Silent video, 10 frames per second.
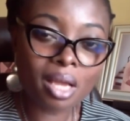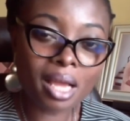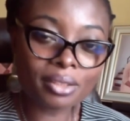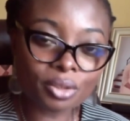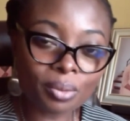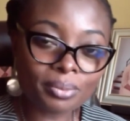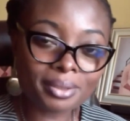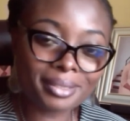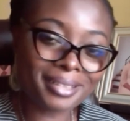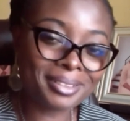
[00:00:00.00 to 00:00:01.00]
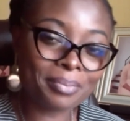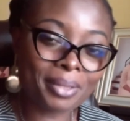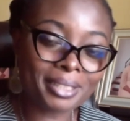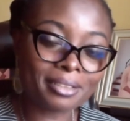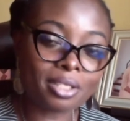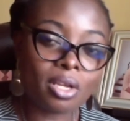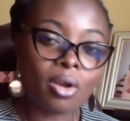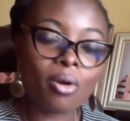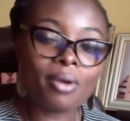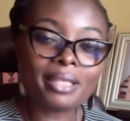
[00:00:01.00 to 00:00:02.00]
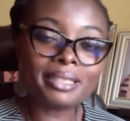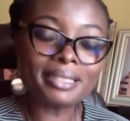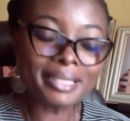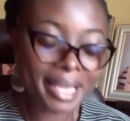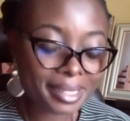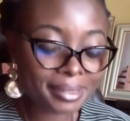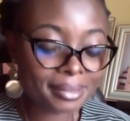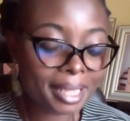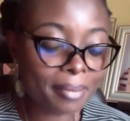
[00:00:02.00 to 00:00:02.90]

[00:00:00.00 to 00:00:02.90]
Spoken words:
adopt that pattern. All right, the next